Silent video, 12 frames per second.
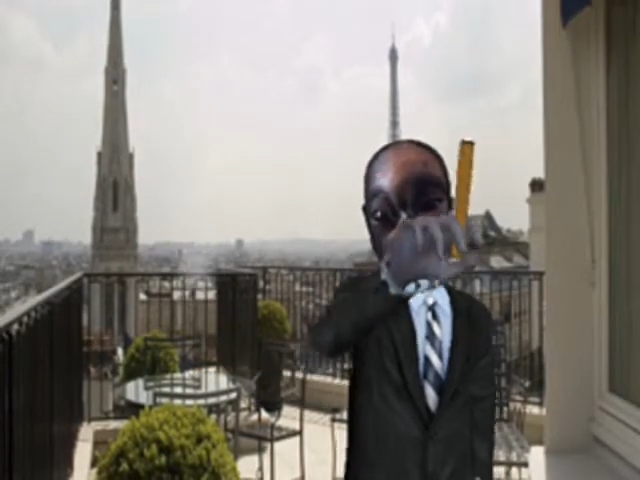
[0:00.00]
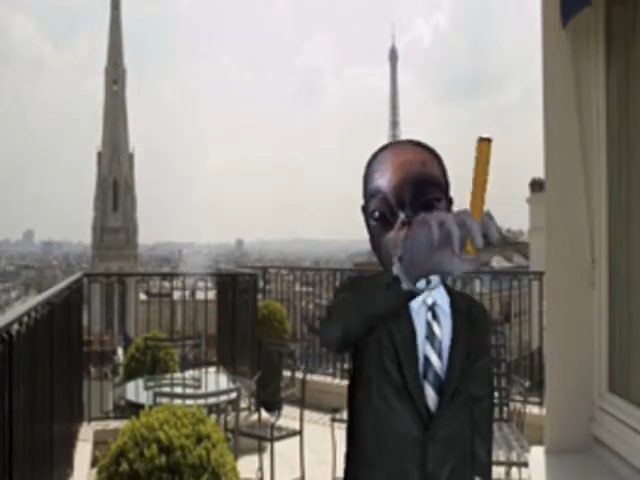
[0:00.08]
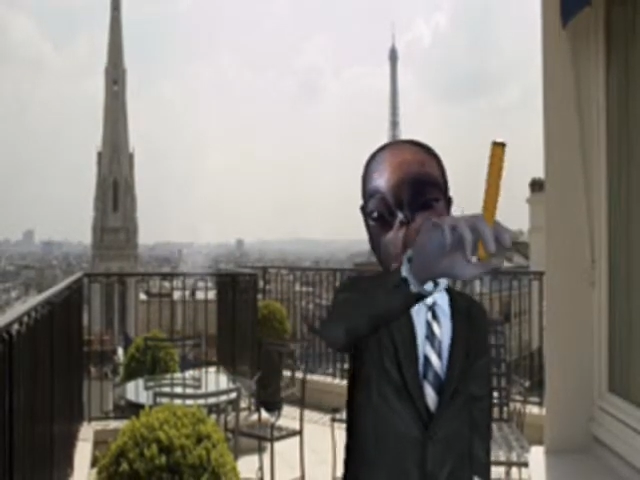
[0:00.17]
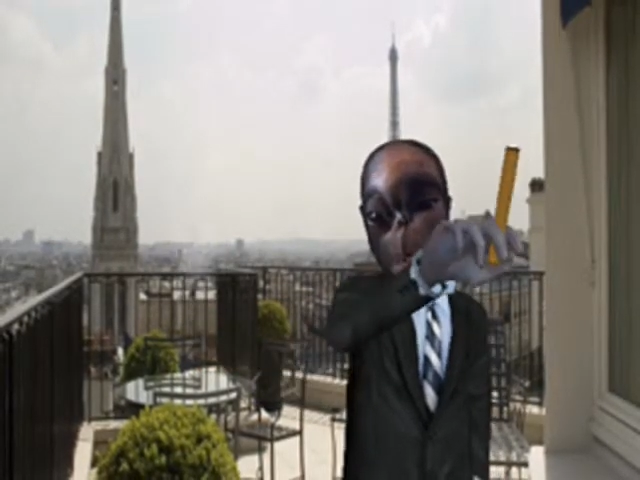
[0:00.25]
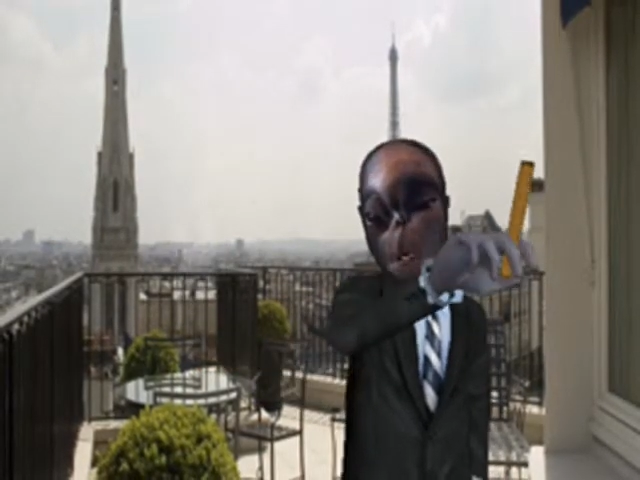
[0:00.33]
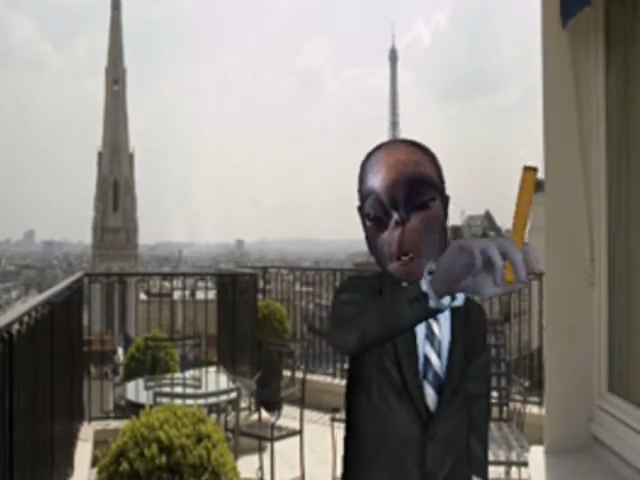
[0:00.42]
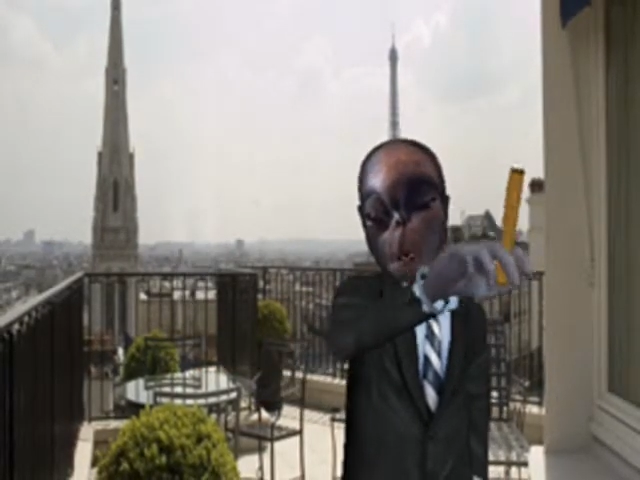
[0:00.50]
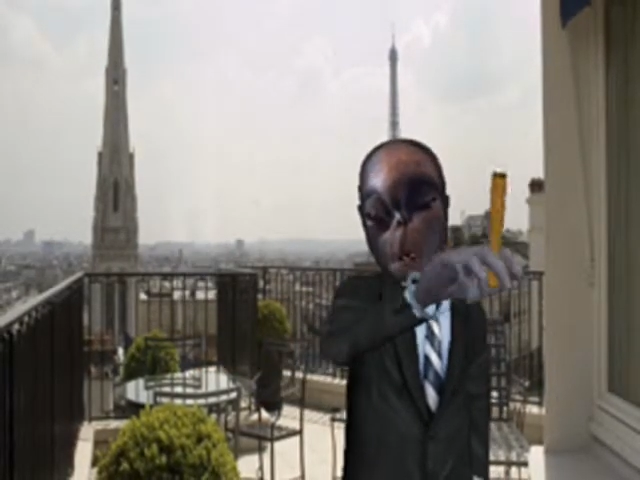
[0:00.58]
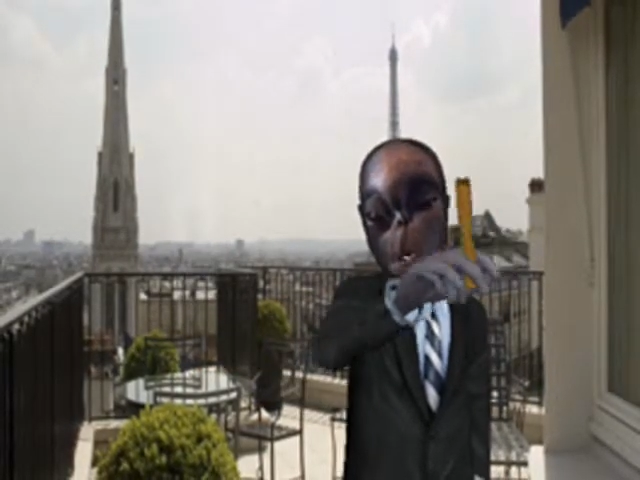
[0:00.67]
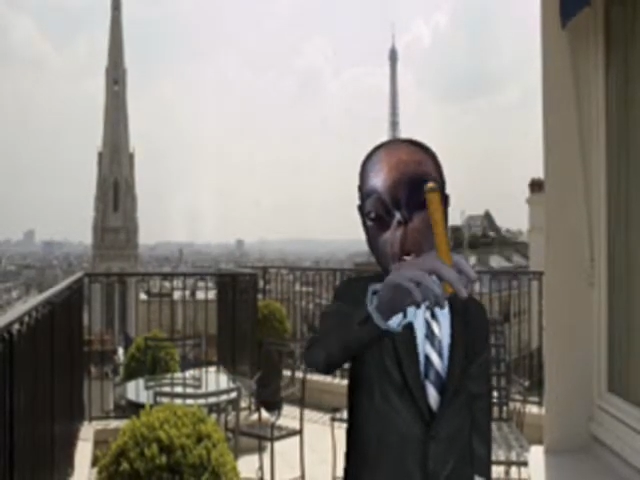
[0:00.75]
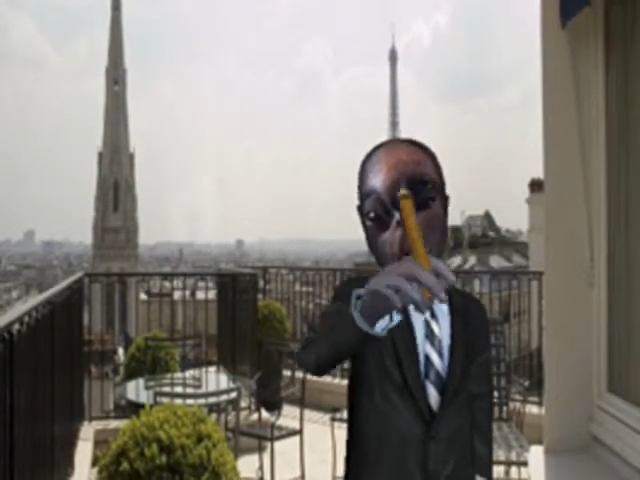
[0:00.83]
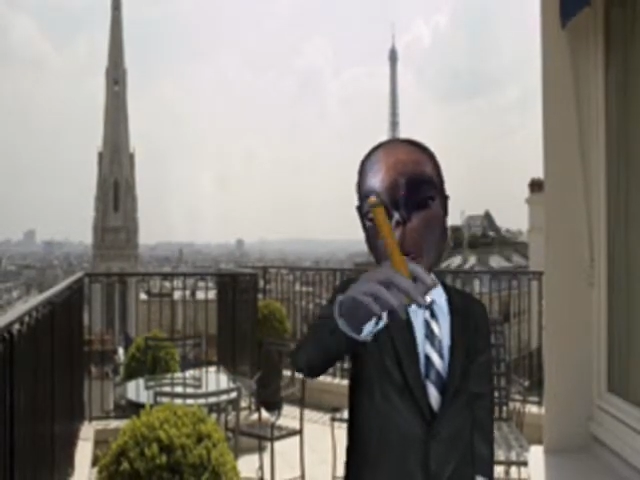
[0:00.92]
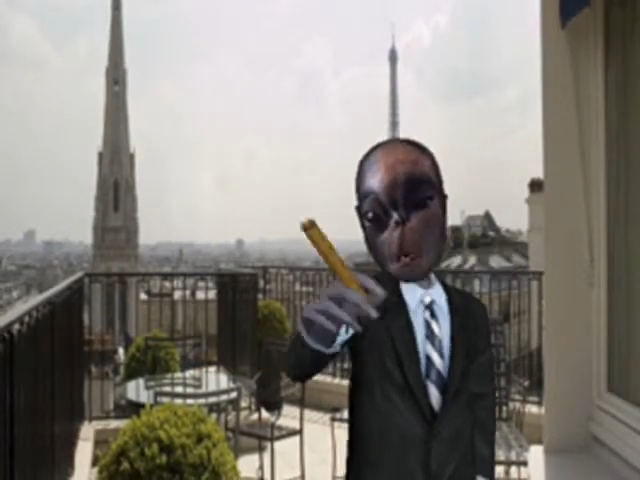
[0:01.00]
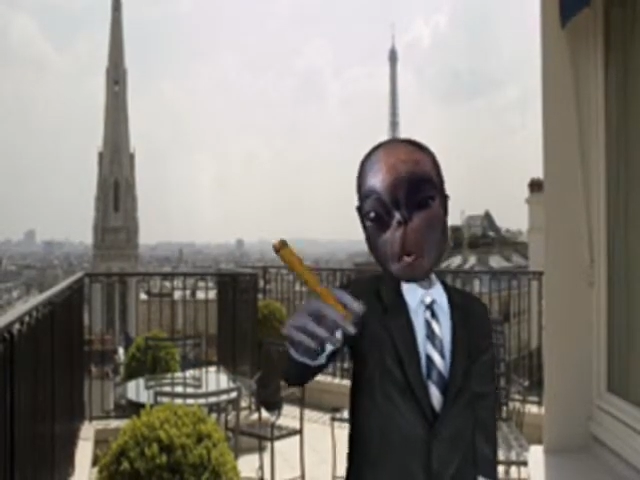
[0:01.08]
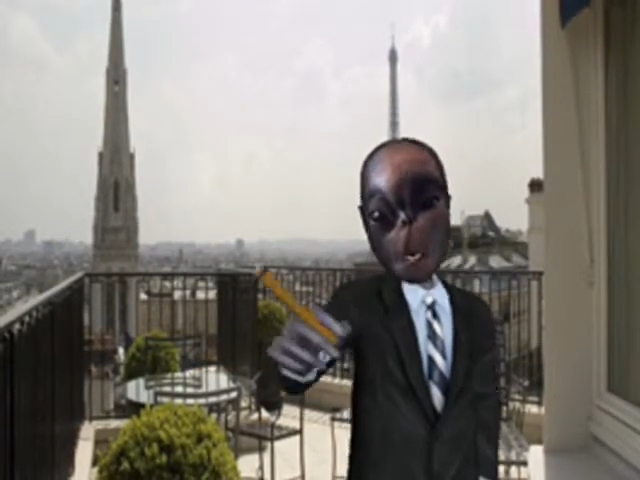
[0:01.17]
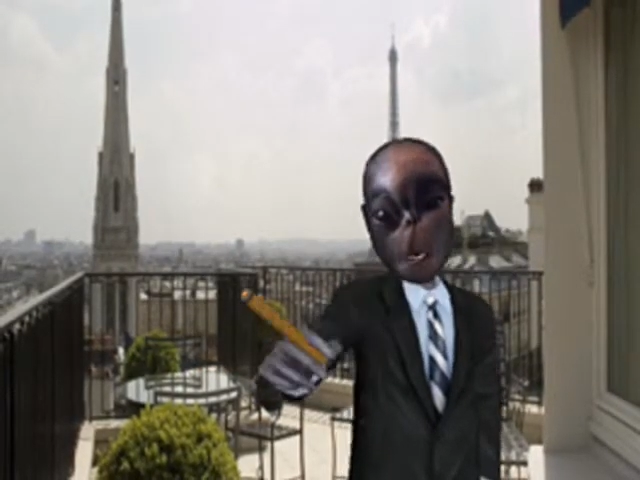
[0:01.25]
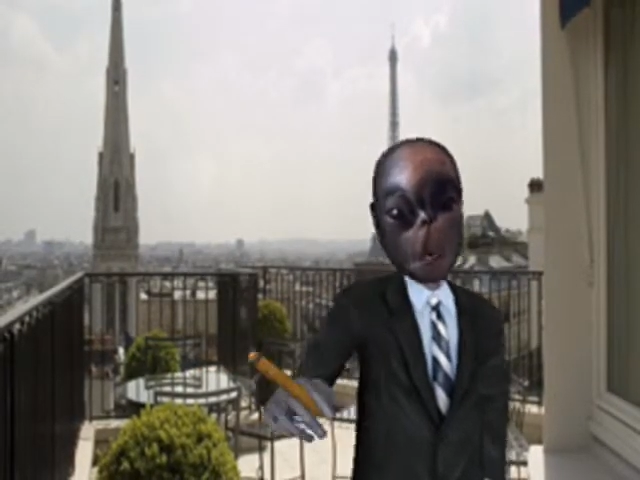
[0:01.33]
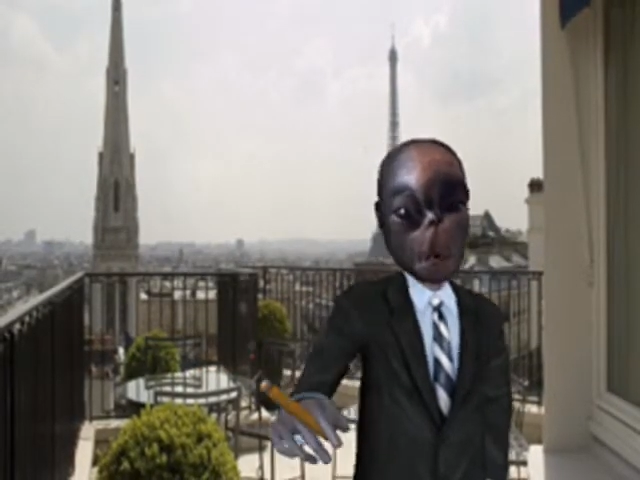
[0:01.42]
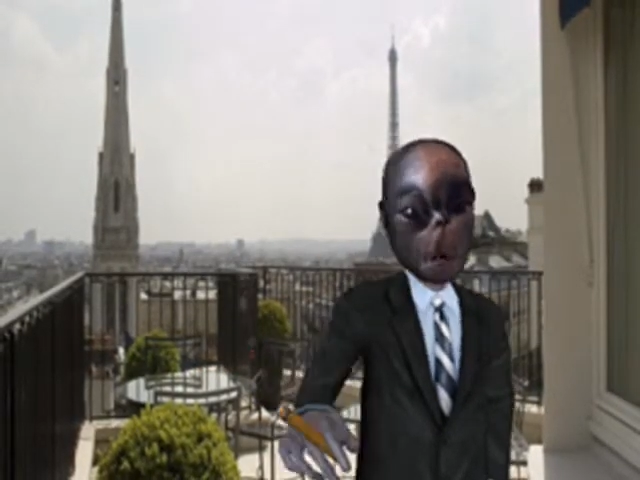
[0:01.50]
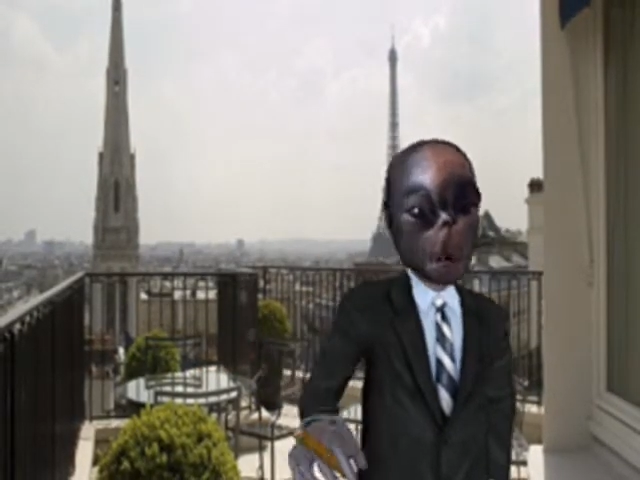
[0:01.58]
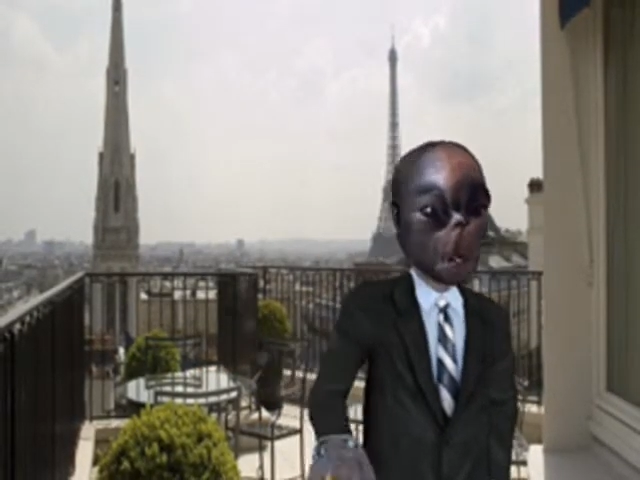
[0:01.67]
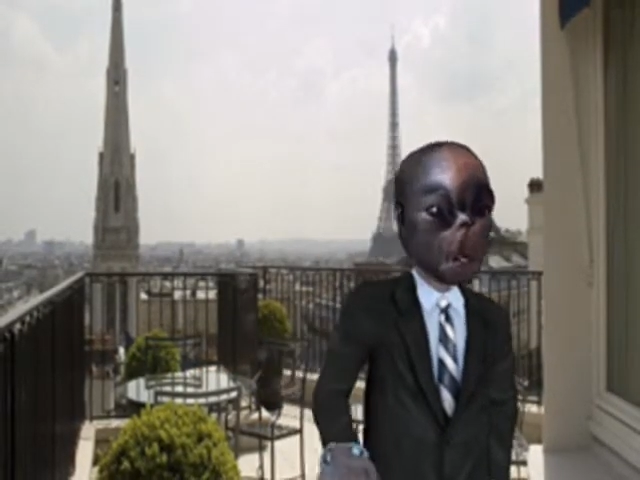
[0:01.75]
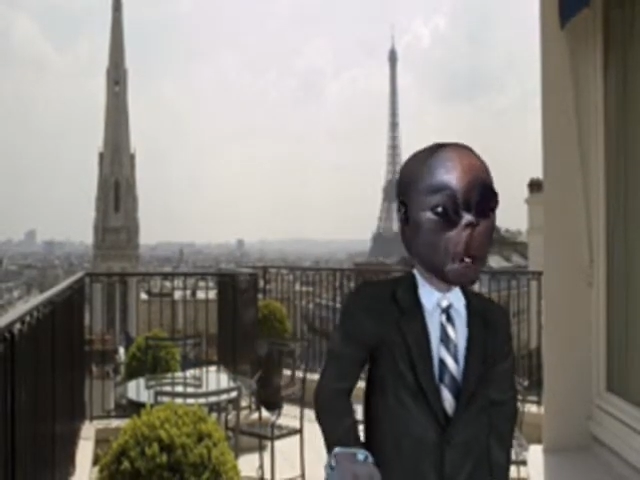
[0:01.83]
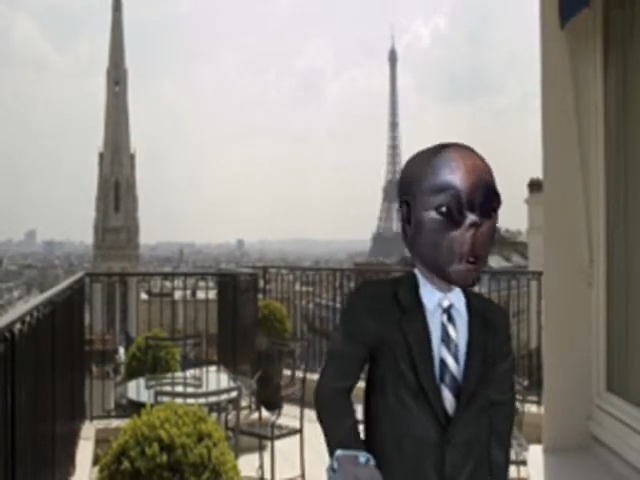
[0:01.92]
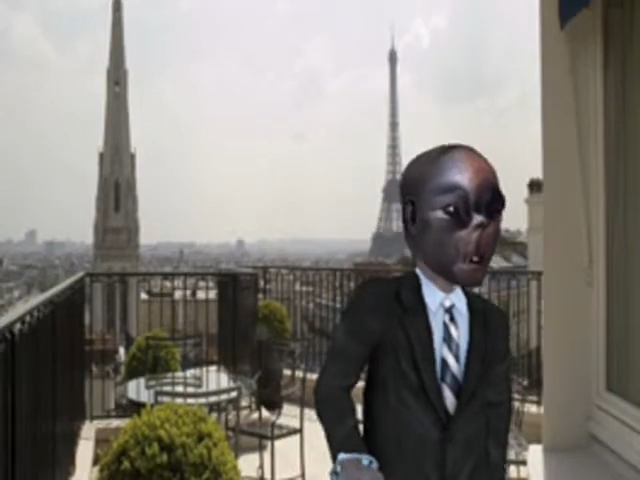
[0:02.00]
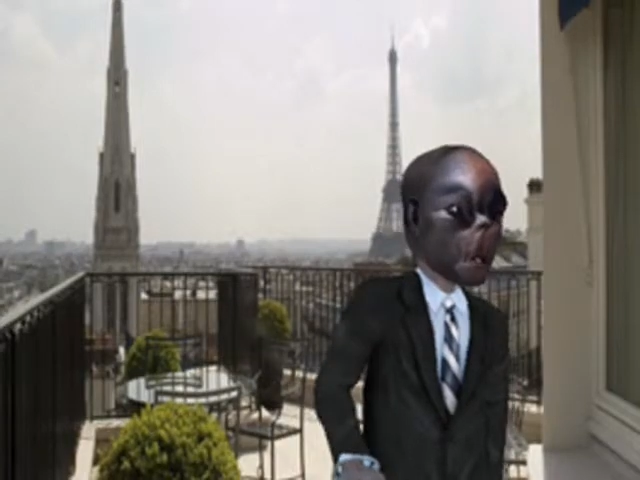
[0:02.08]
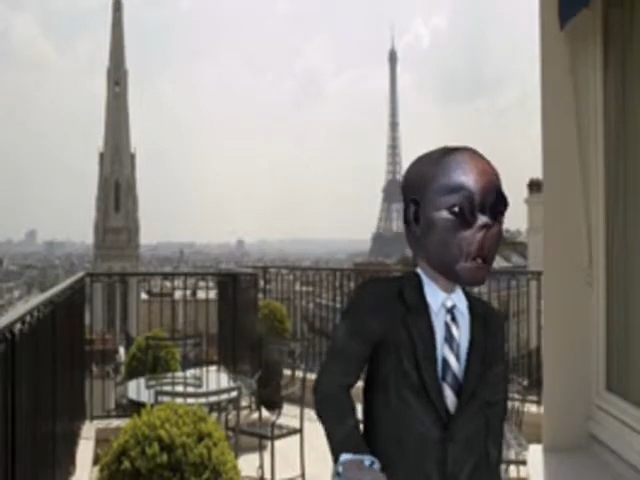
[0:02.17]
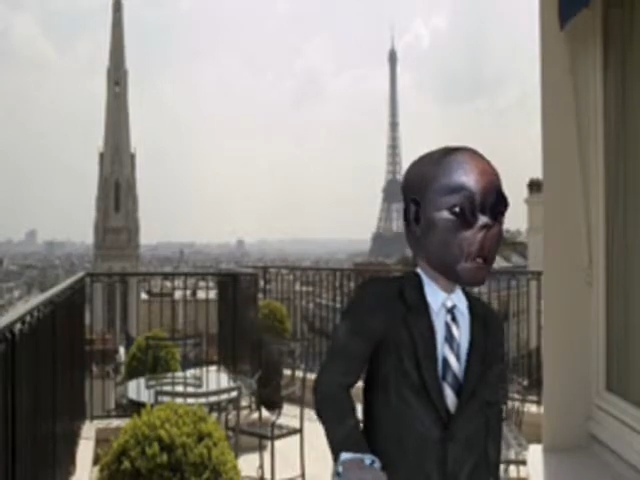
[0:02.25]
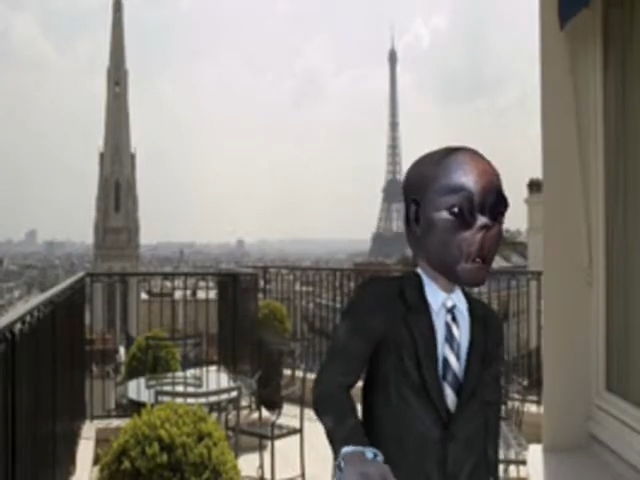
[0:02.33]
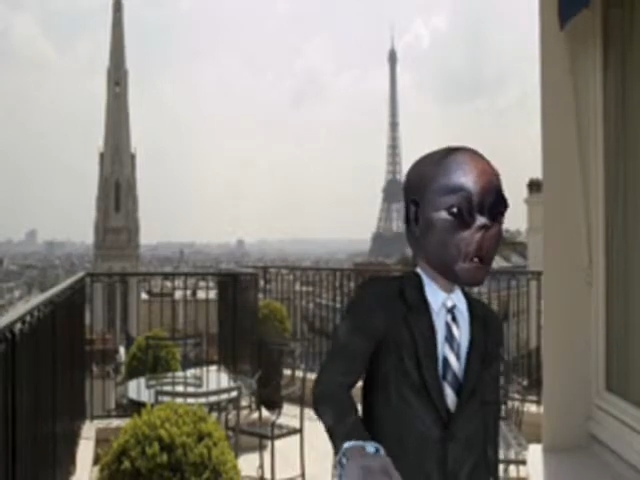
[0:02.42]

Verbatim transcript: You know, you'd, you'd meet Jesus, and uh,